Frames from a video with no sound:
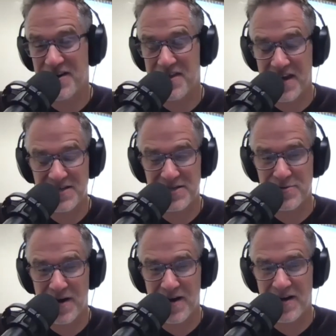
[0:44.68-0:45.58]
thanks to
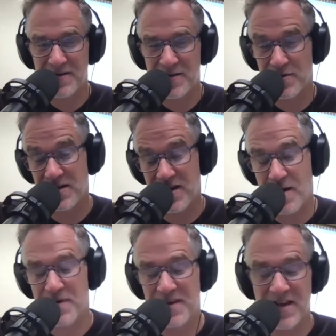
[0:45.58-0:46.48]
the
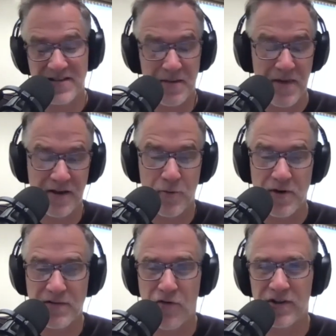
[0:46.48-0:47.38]
company that Michael
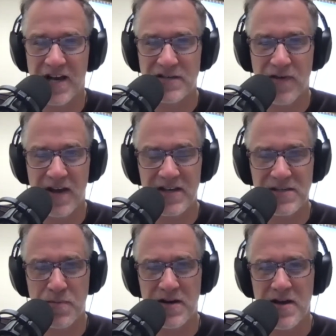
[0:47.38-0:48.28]
works for in Las
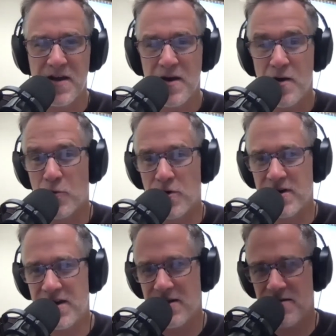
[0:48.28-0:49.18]
Vegas. But we're
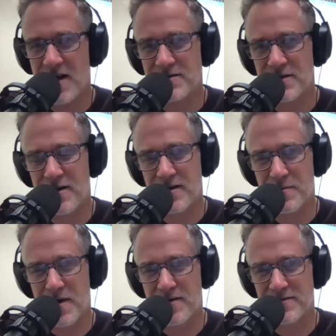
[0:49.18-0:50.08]
here not to talk
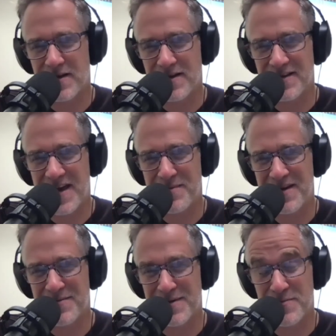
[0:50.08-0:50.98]
about
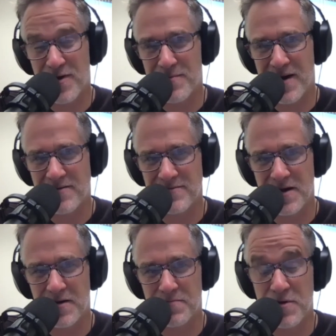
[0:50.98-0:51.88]
gaming, but more about, you
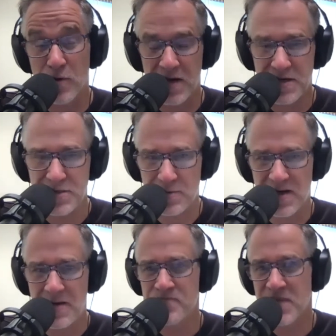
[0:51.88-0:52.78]
know, your
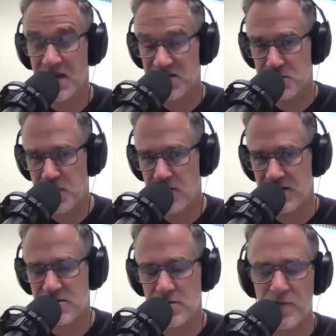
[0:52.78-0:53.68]
industry
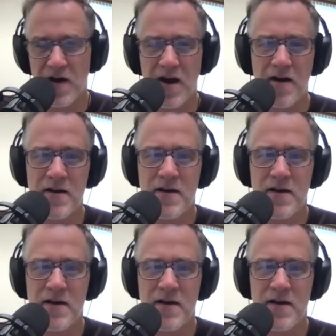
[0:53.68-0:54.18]
experience so far.